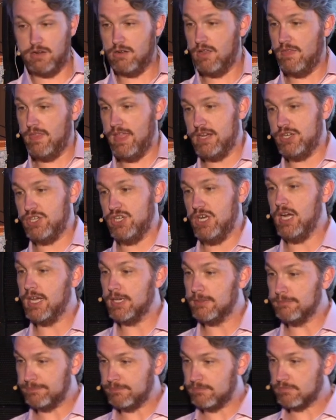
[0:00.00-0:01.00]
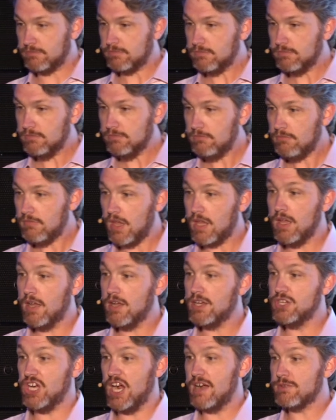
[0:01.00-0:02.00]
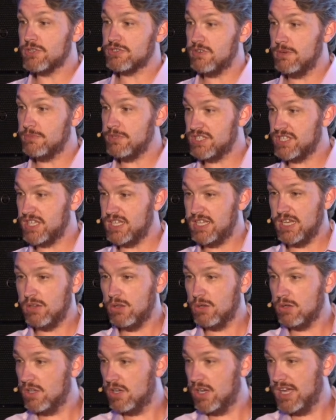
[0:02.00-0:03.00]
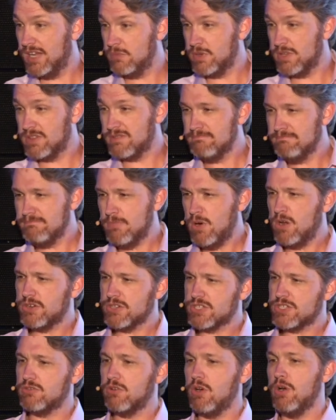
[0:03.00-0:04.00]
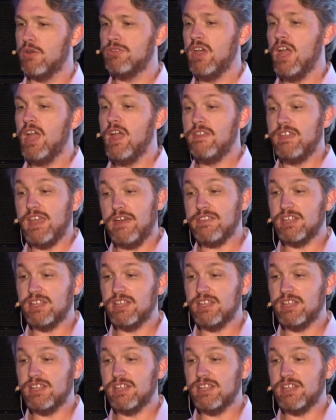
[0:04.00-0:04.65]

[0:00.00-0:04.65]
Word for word: on that chart. Uh, JavaScript is the yellow line with modest growth. The other